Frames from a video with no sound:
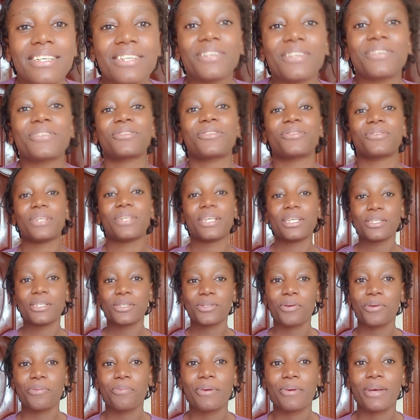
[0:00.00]
On today's
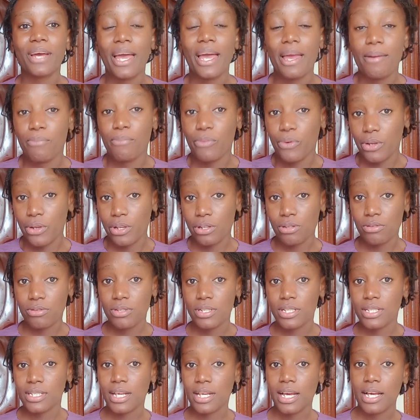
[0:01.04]
topic, I am going to
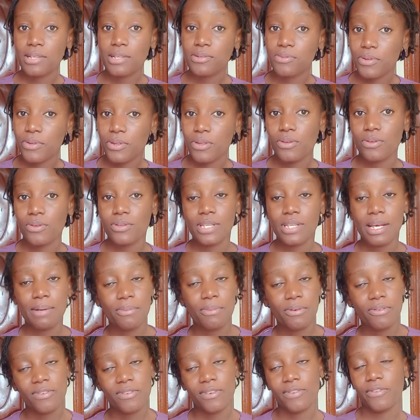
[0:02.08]
discuss with you some
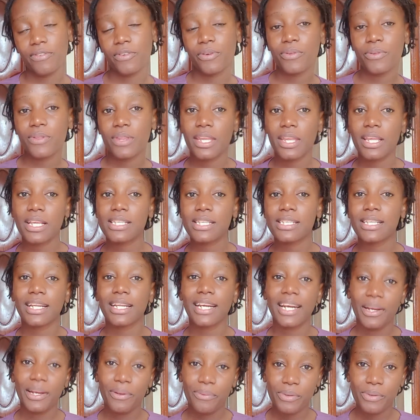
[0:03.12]
of a few things that
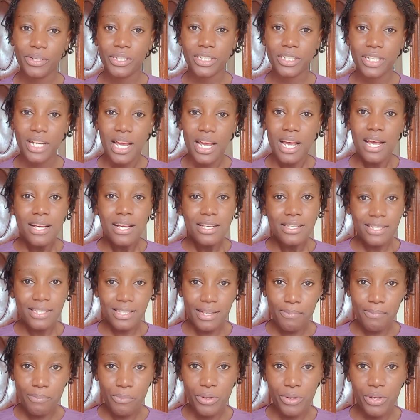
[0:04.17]
I wish
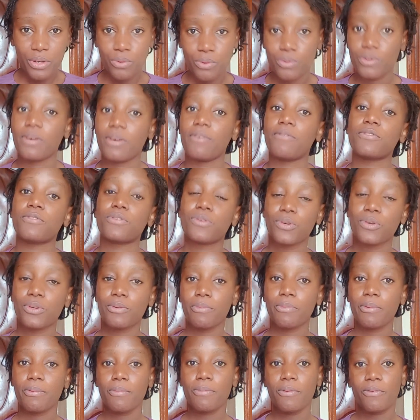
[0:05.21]
somebody would have told
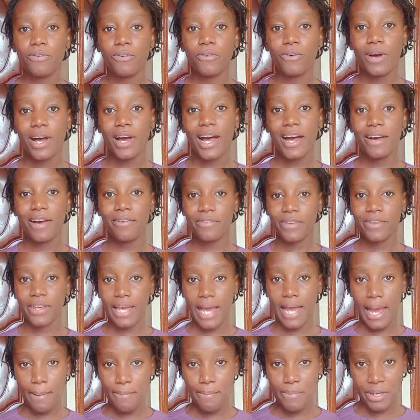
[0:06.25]
me before having
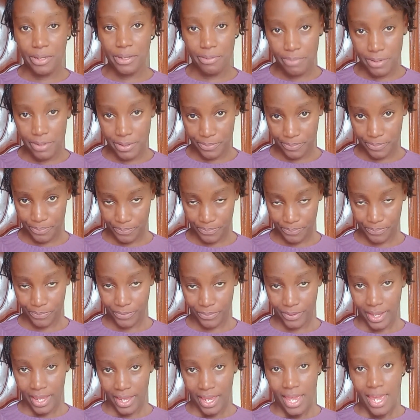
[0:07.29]
a baby.
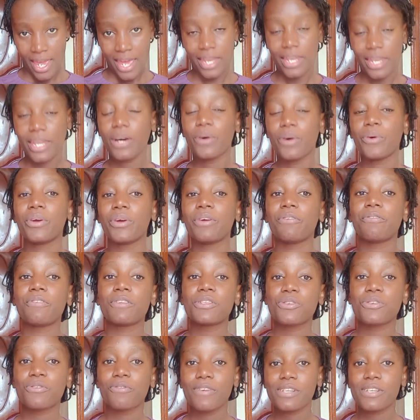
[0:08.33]
Now, if
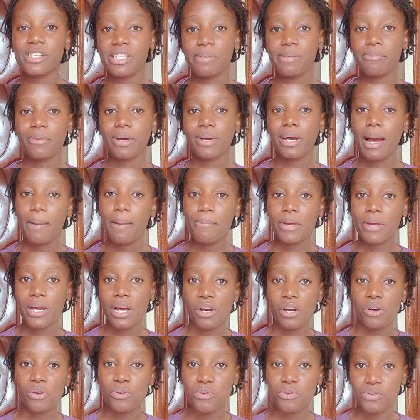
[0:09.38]
it's your first time coming
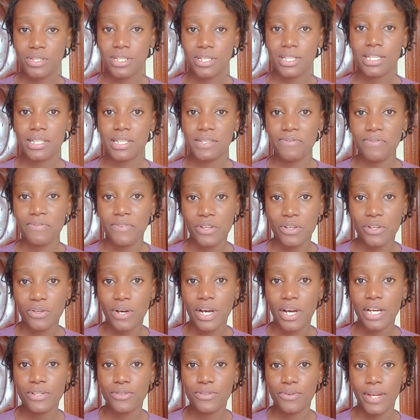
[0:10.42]
across this video
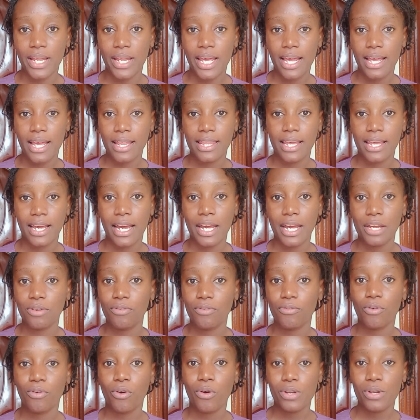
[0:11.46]
and you like the kind
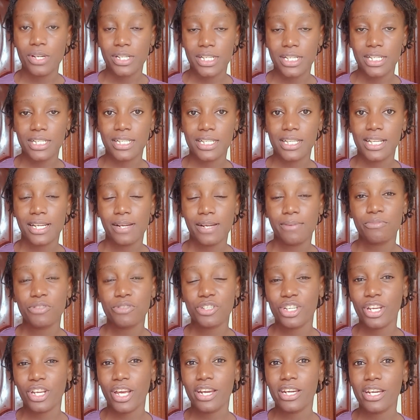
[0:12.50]
of content that I'm
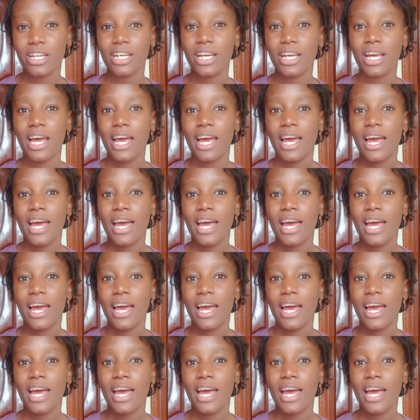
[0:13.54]
sharing,